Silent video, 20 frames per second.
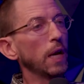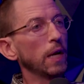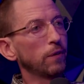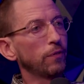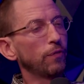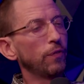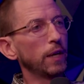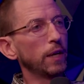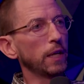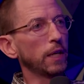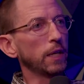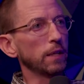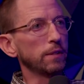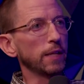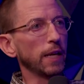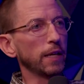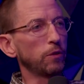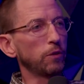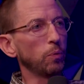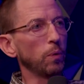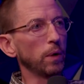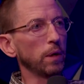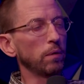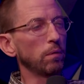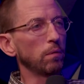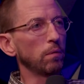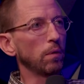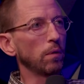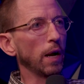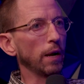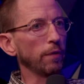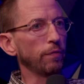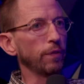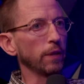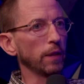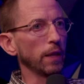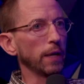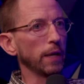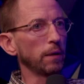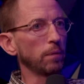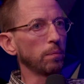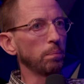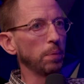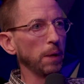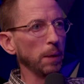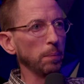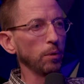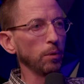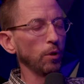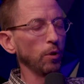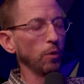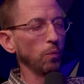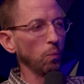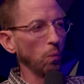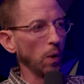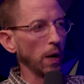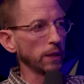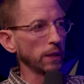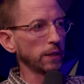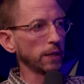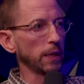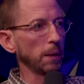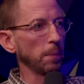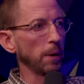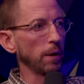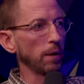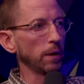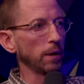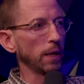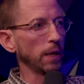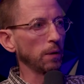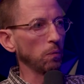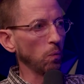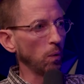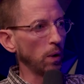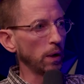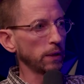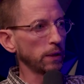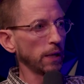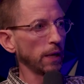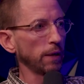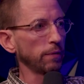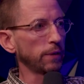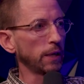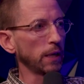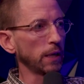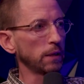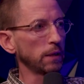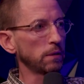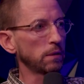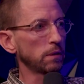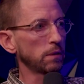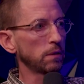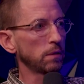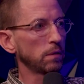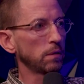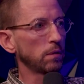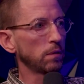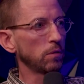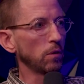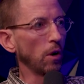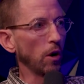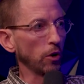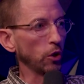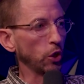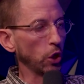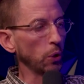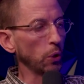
It's funny because that's what I feel like people who want to get married and want to have kids are